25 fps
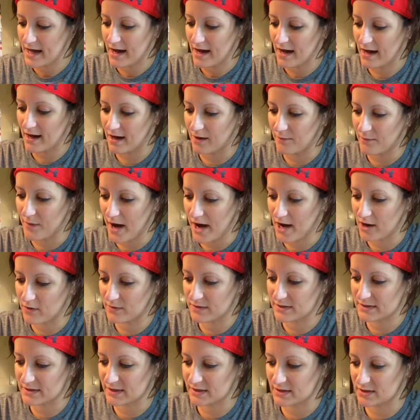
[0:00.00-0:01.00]
I
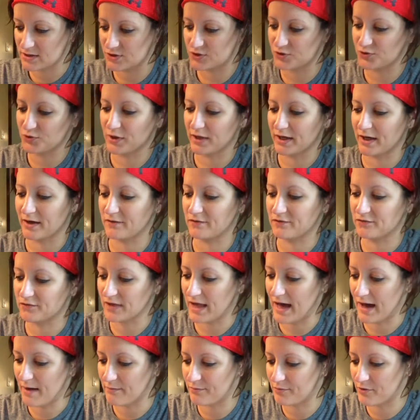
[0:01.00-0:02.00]
always like to do like a
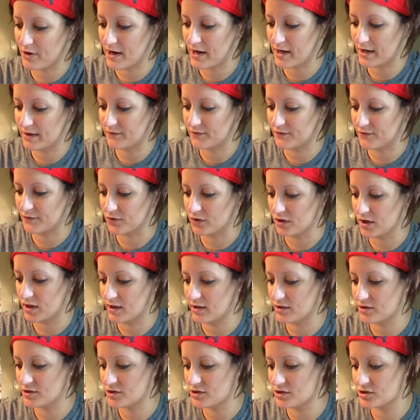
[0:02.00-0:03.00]
flatbread for
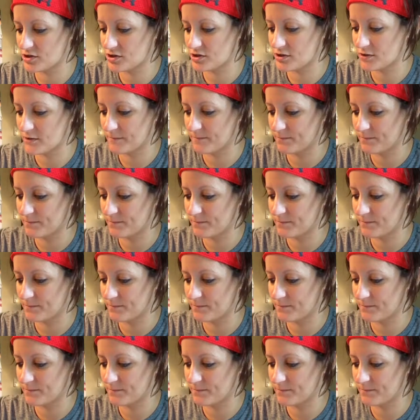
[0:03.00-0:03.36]
lunch